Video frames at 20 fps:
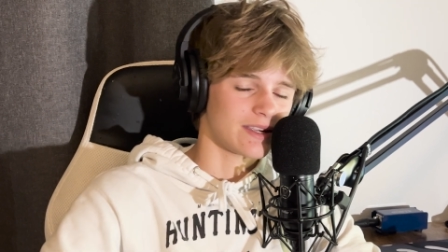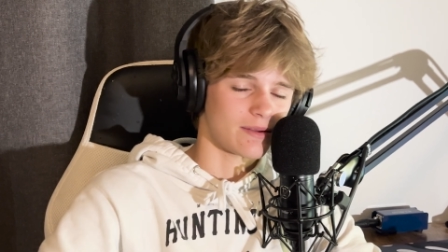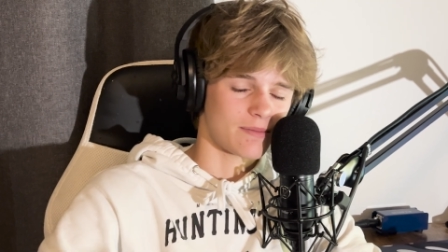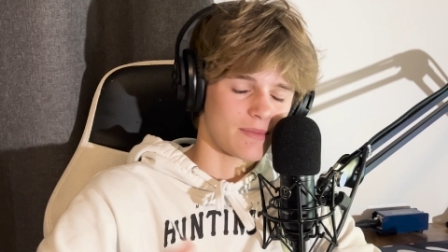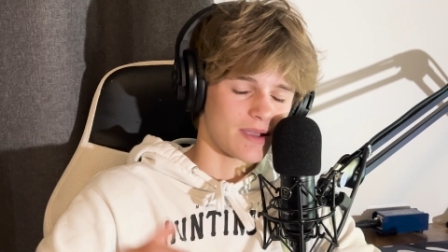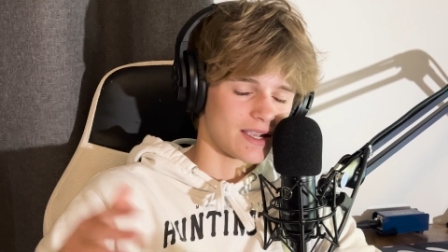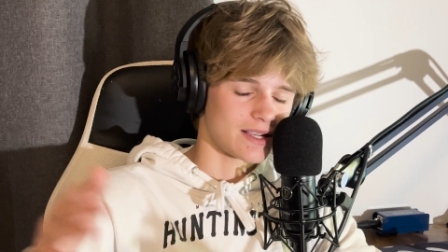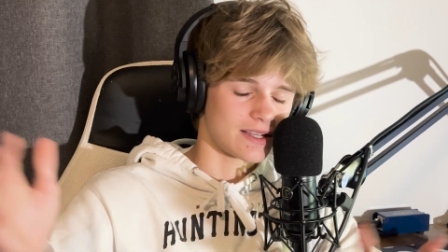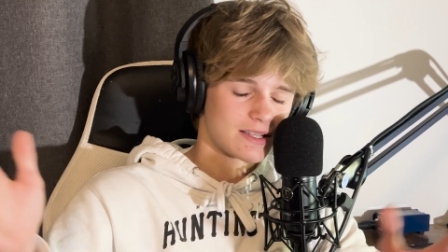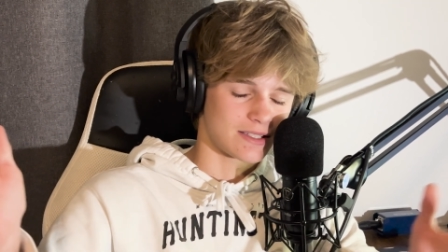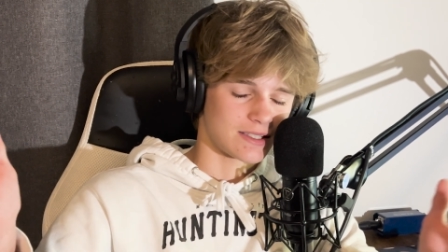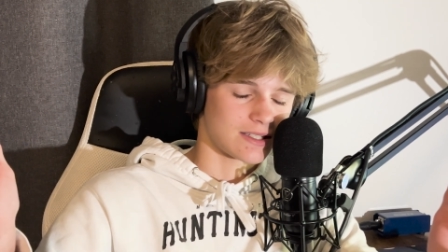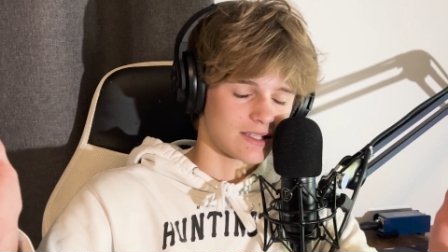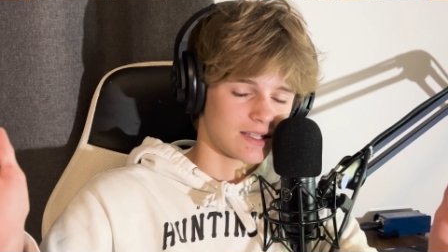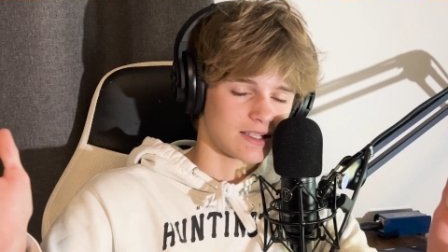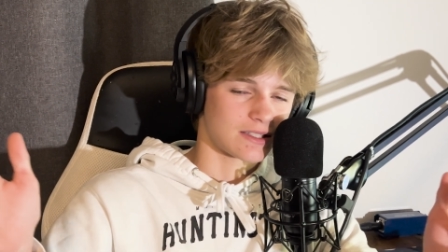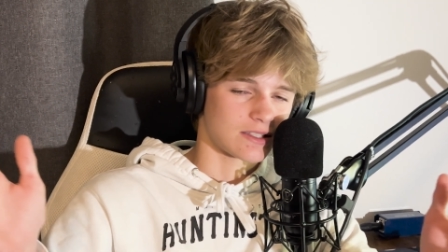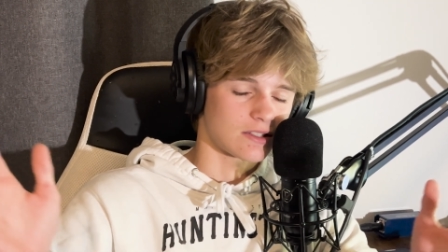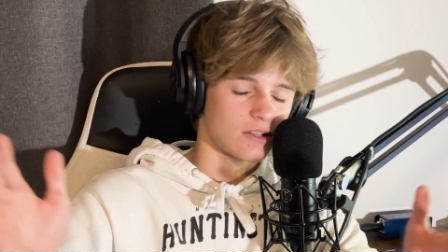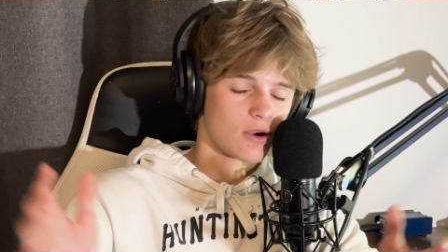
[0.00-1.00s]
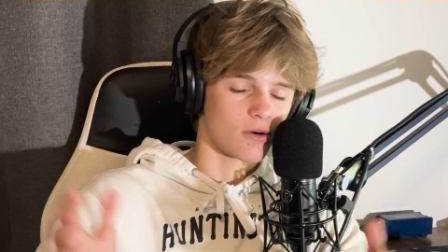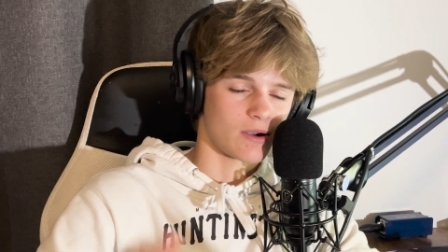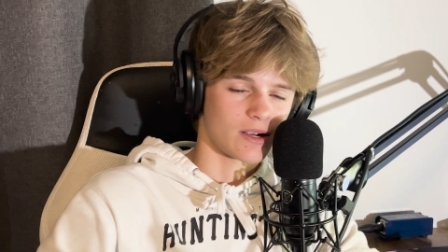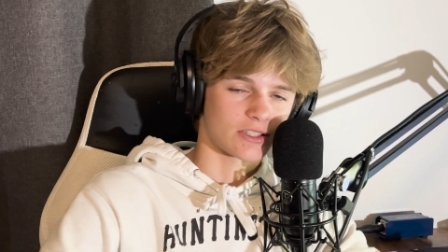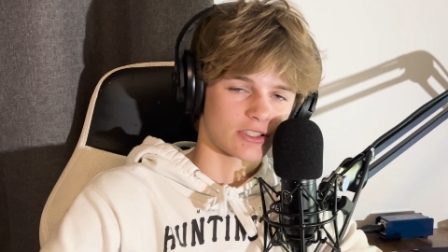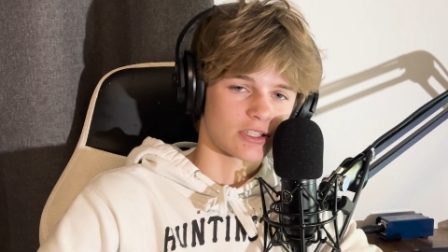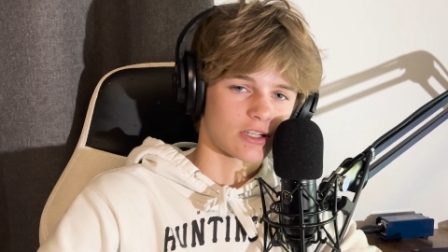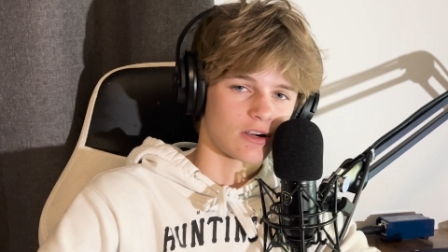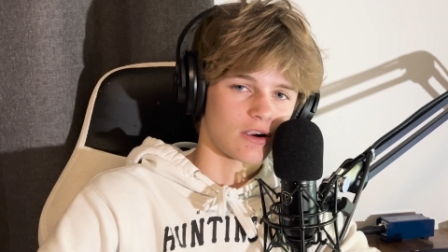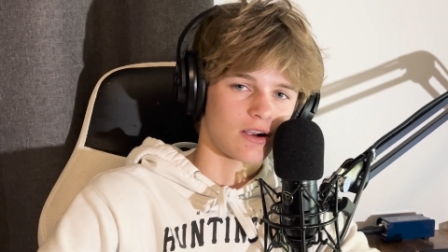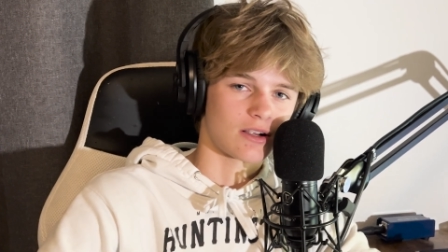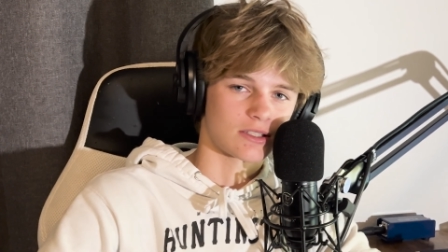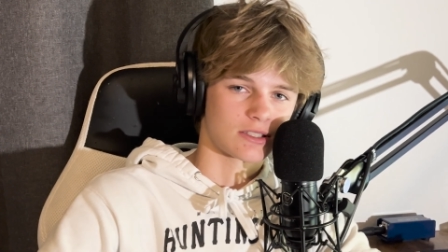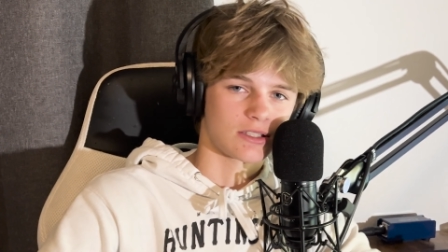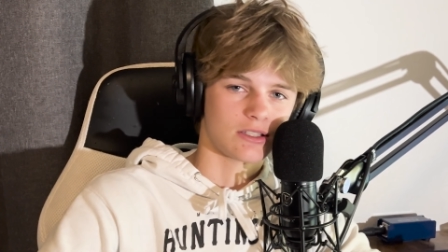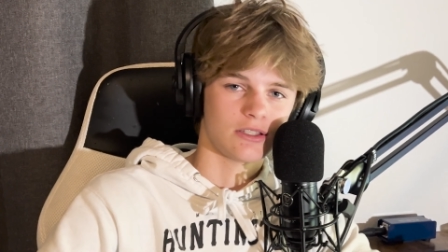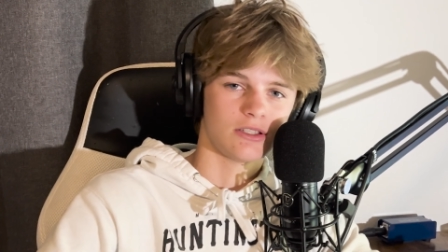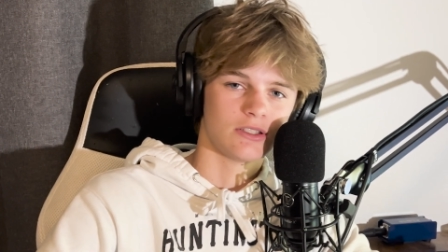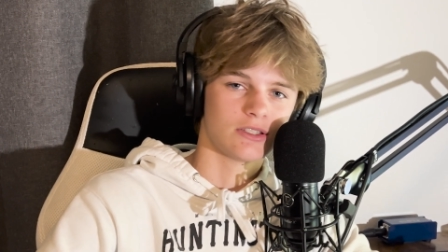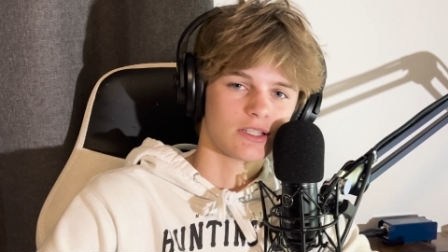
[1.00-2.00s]
It's no extra
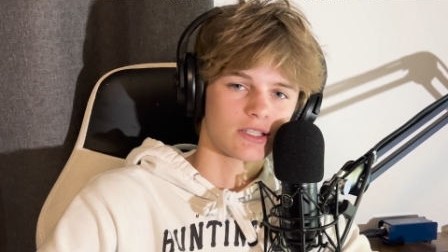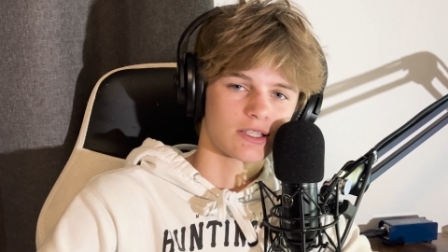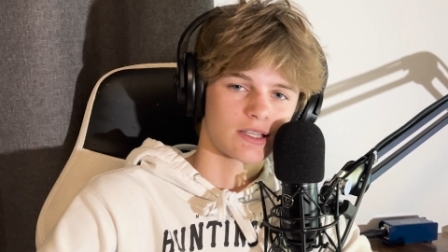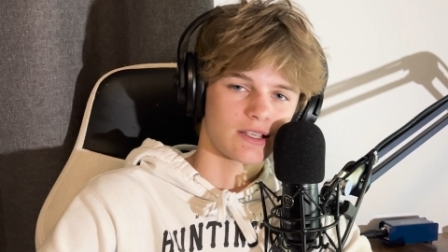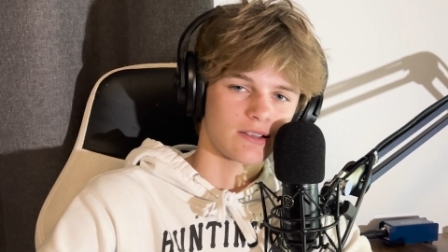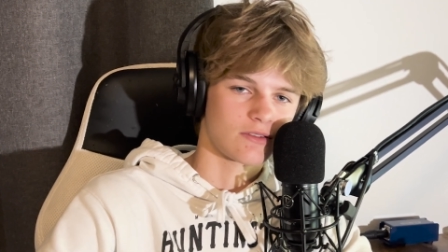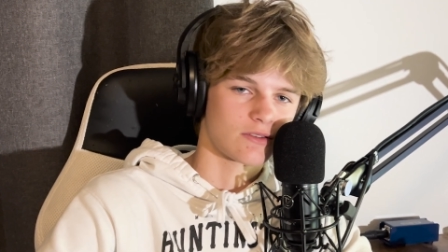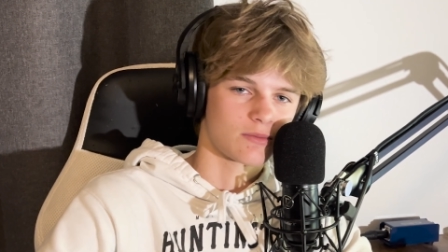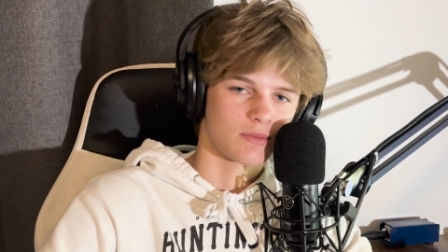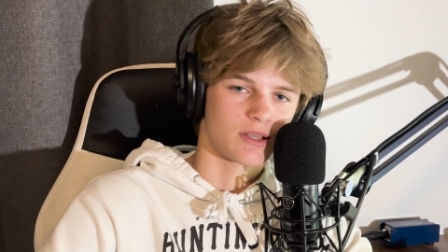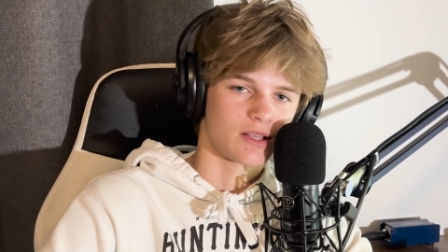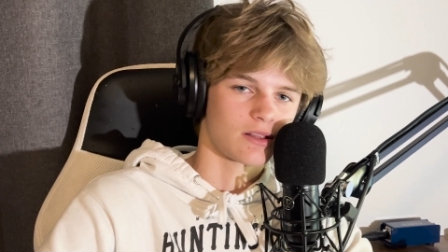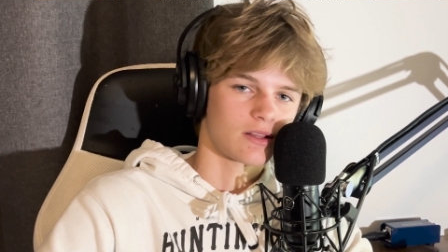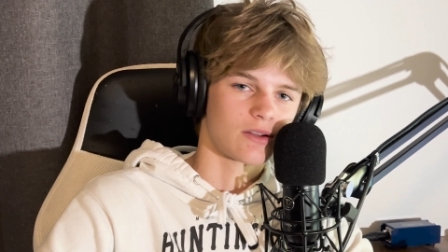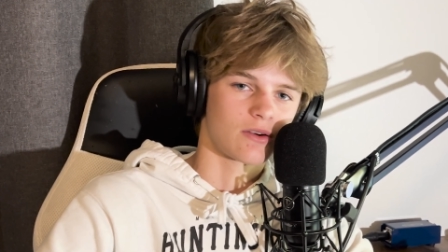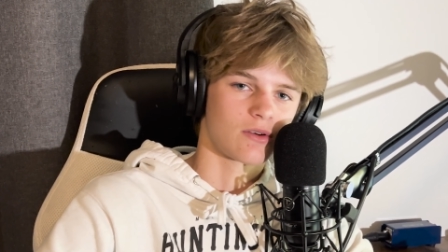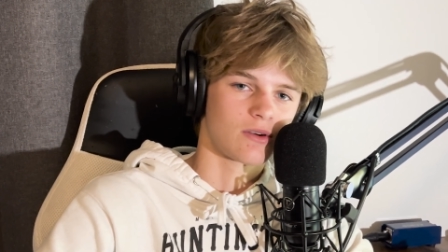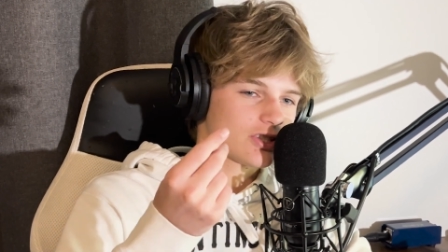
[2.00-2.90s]
cost to you, just gives me a little